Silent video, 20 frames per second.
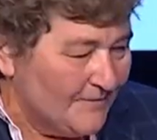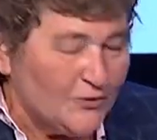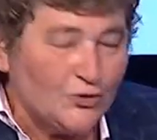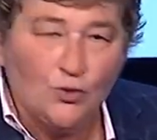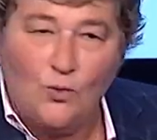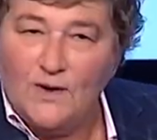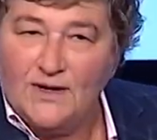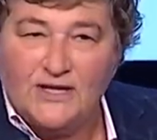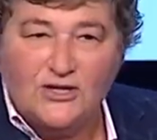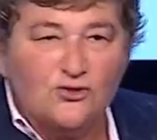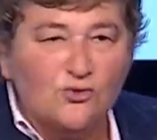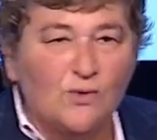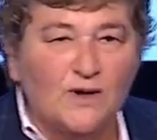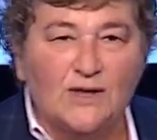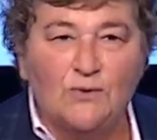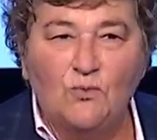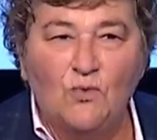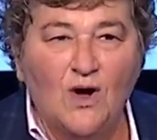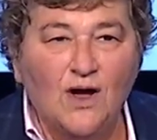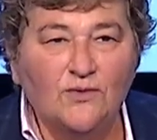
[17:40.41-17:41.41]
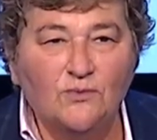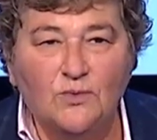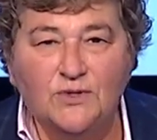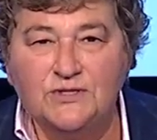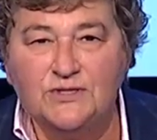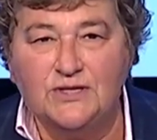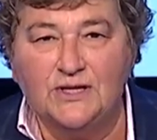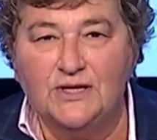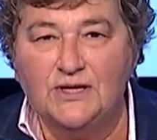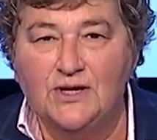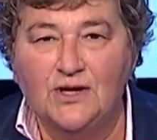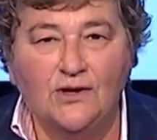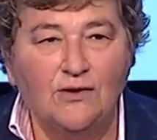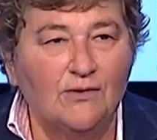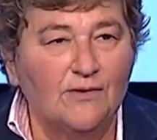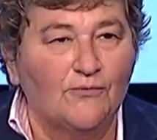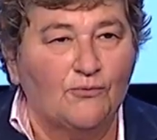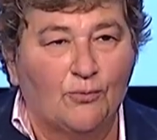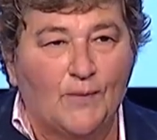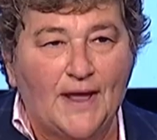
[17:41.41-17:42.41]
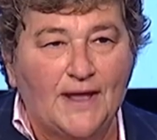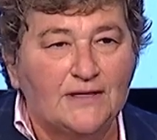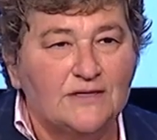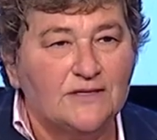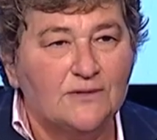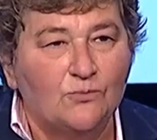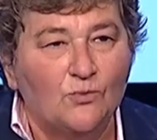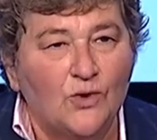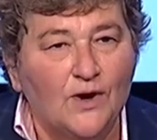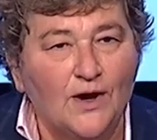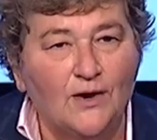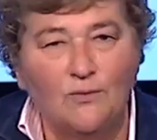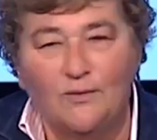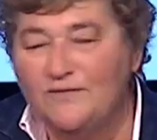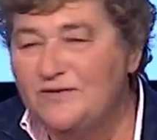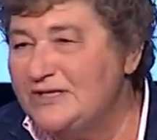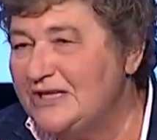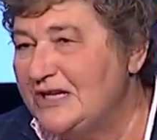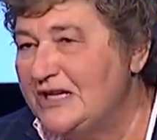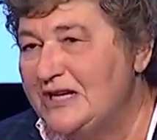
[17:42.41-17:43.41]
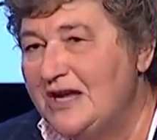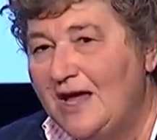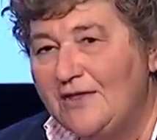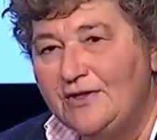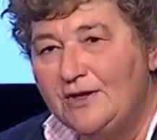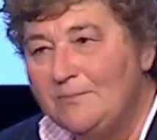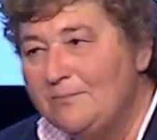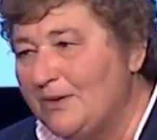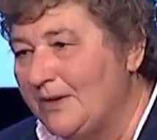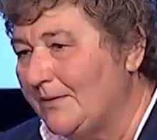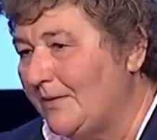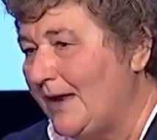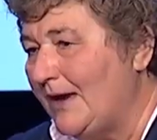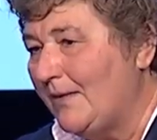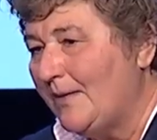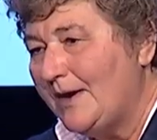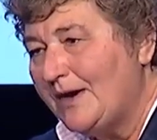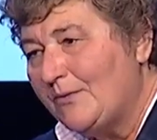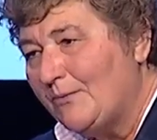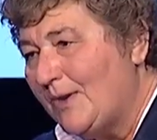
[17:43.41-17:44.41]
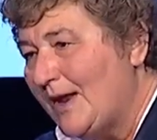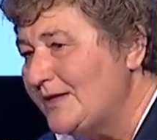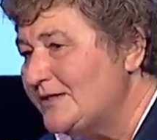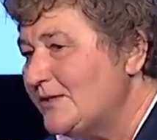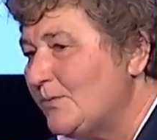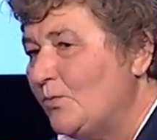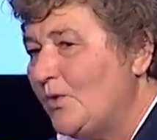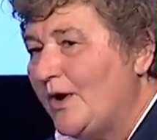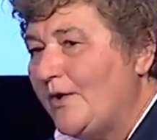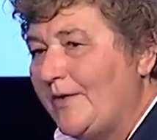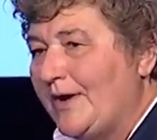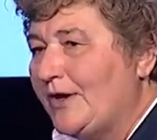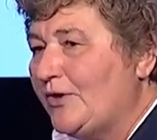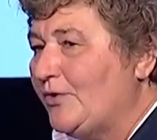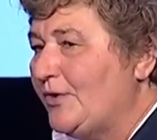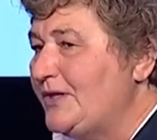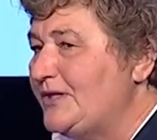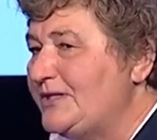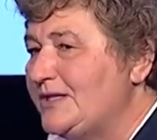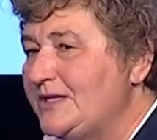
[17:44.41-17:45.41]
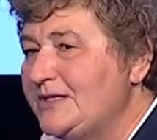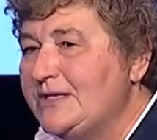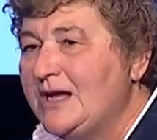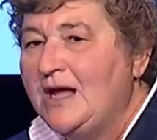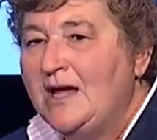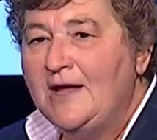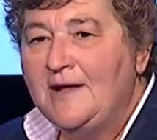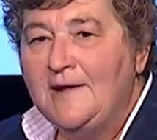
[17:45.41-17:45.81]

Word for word: twenty twenty-one was the year of ransomware. We've seen nothing but ransomware increases.